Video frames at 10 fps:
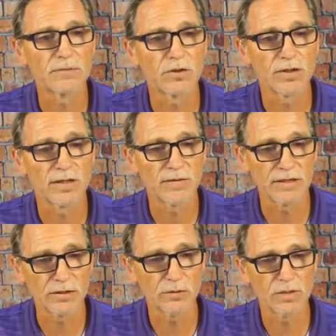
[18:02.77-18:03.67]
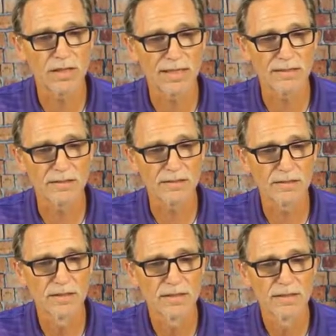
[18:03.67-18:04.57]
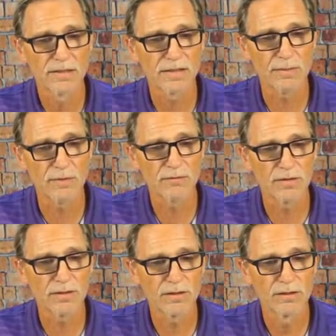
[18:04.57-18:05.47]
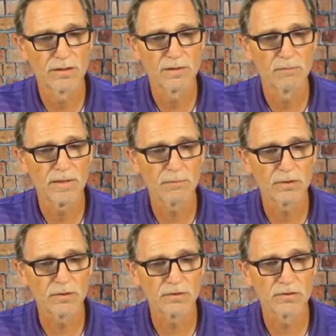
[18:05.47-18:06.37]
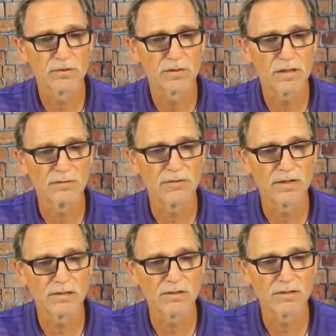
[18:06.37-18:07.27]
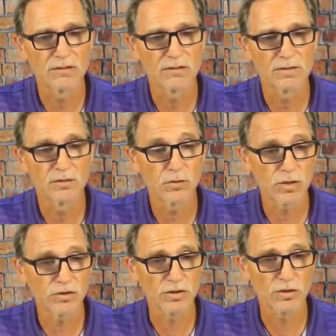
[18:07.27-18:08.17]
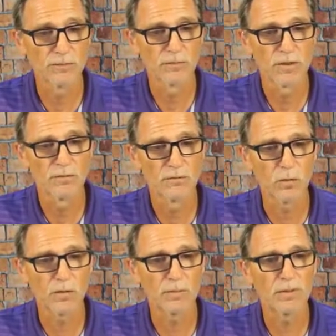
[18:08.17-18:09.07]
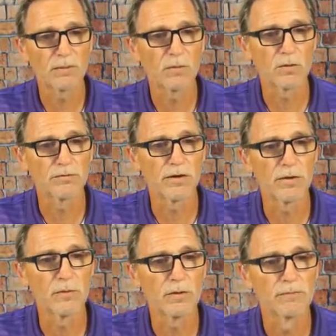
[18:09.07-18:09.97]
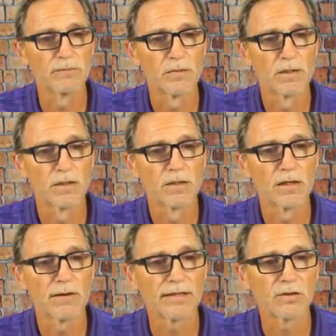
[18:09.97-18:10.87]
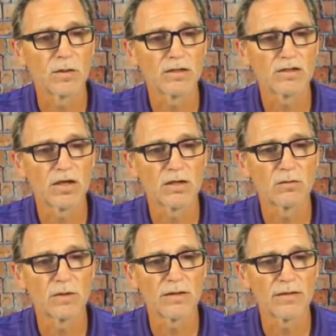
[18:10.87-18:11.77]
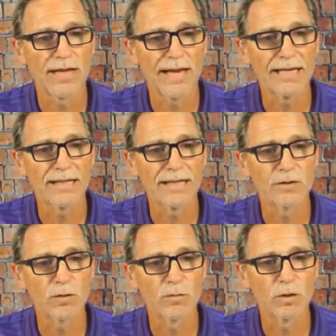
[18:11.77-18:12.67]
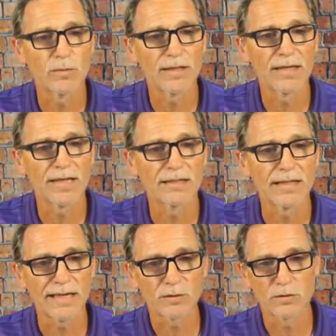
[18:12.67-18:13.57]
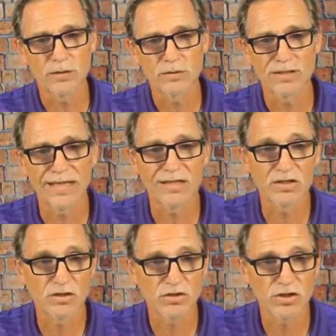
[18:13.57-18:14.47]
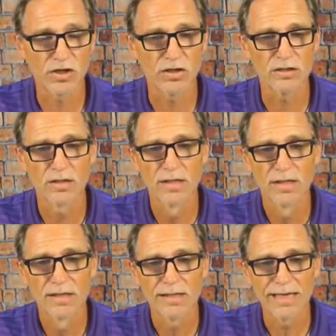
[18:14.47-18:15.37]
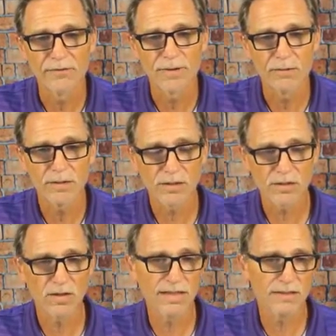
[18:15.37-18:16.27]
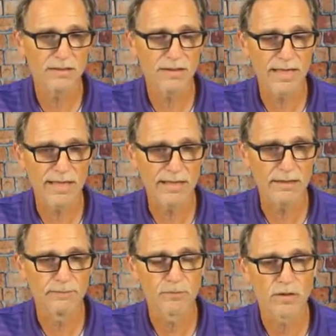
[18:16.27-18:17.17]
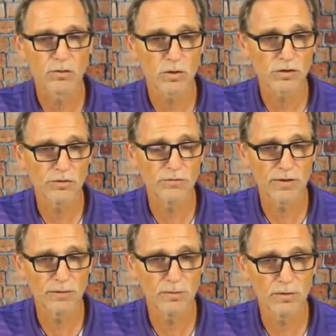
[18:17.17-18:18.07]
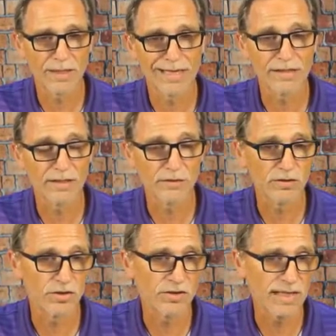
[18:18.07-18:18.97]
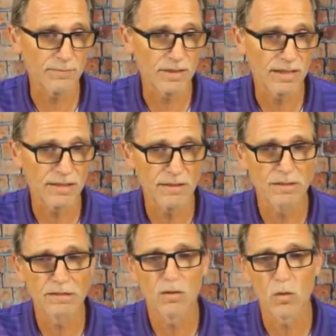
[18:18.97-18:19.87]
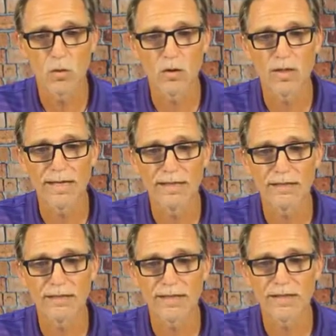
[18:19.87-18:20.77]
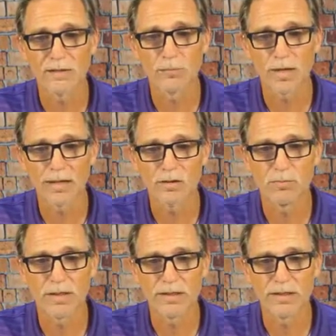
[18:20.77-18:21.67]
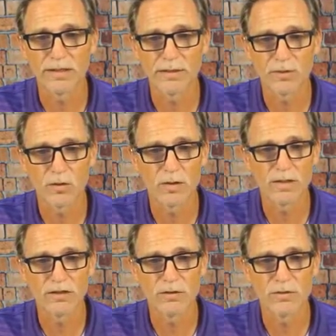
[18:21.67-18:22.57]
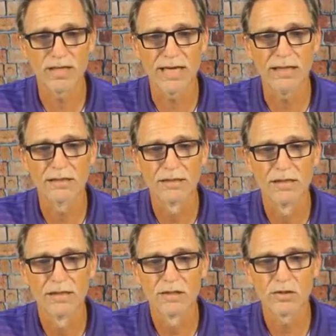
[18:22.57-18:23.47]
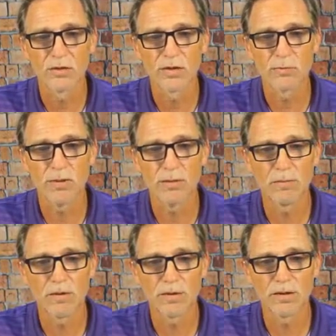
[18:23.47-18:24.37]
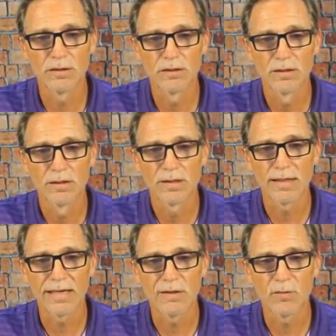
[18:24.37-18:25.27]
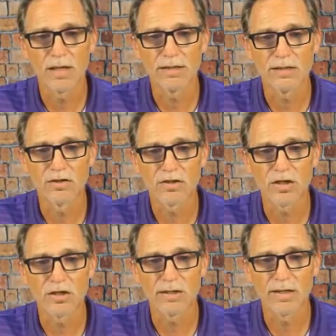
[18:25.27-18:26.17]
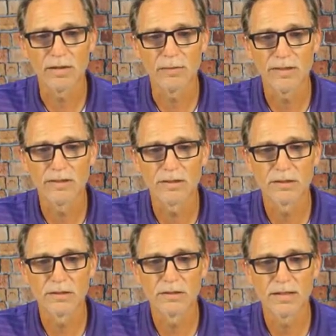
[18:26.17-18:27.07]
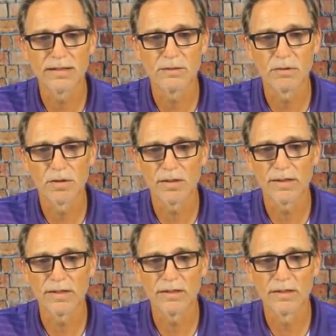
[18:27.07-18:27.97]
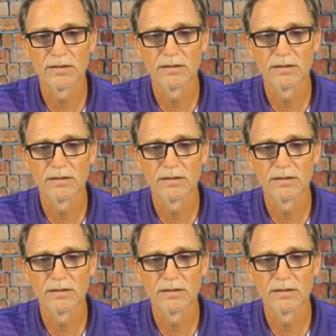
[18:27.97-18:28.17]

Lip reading: circuit that utilizes some of the members of this structure for the pump motor variable. All right, so I'll start with adding a normally open contact. We'll use that as our start. Now, if I want to select a structured variable, I can either just type it in, or I can hit the Browse button here. I'm going to go ahead and do that. So there's pump motor, and I want the start element. I double click here.